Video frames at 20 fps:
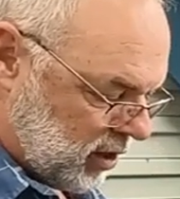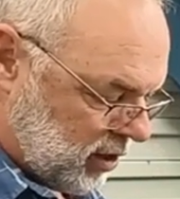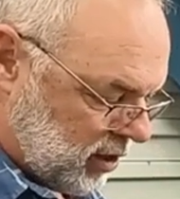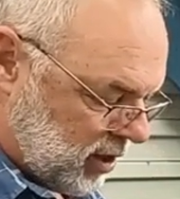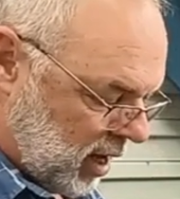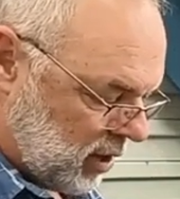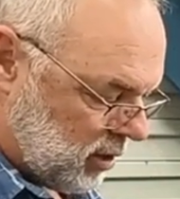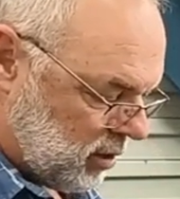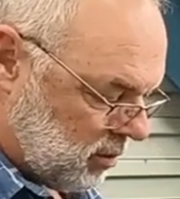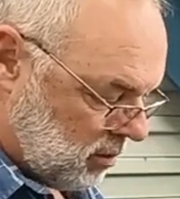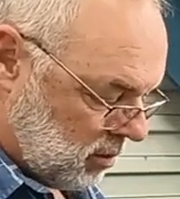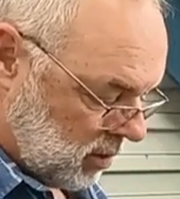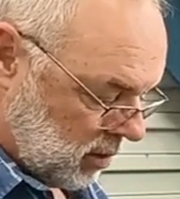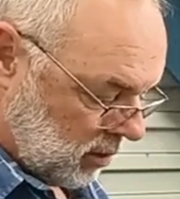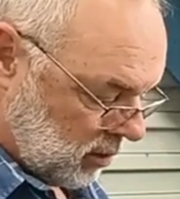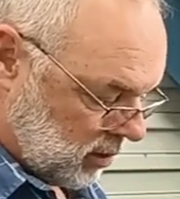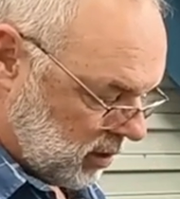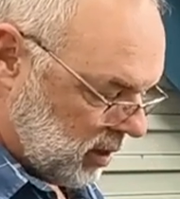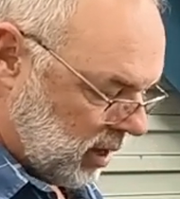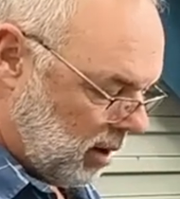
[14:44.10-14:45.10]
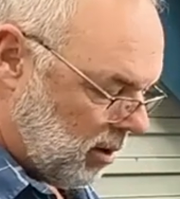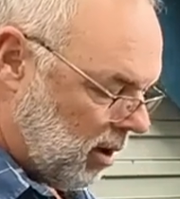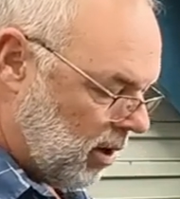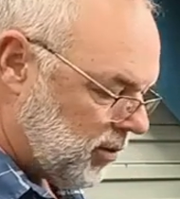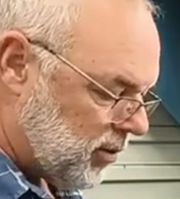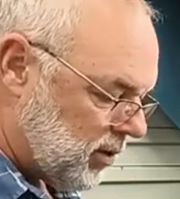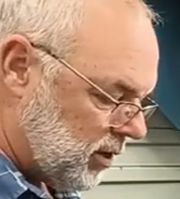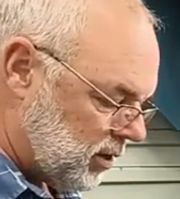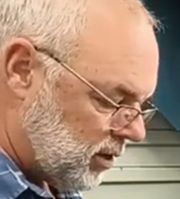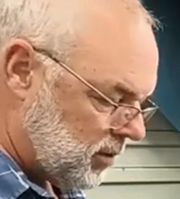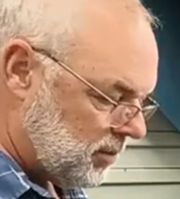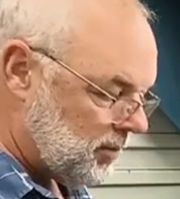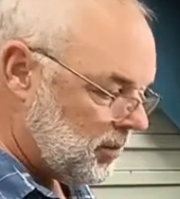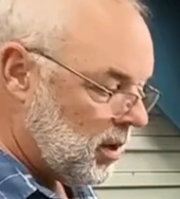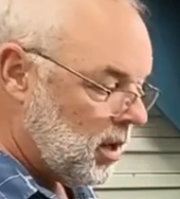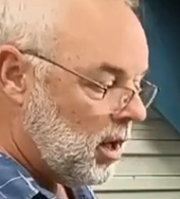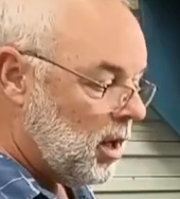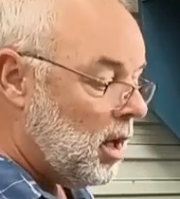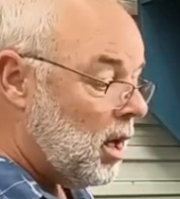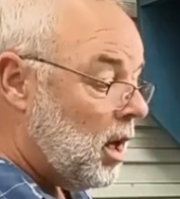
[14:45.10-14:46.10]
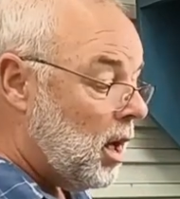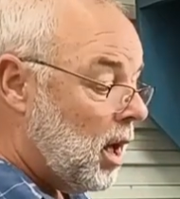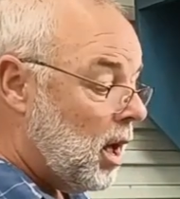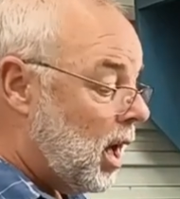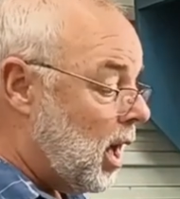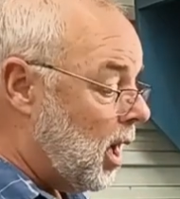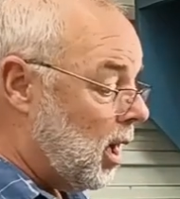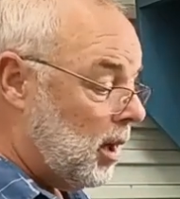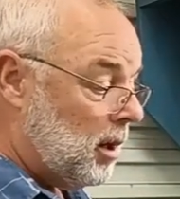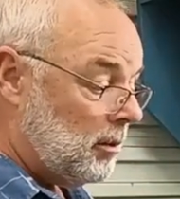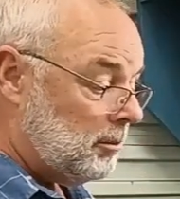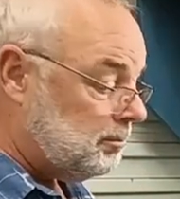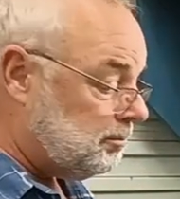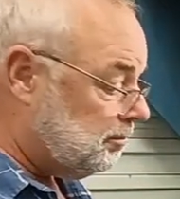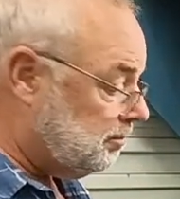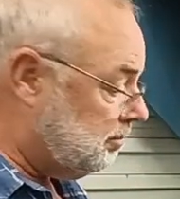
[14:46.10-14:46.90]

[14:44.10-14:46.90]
that to zero this. All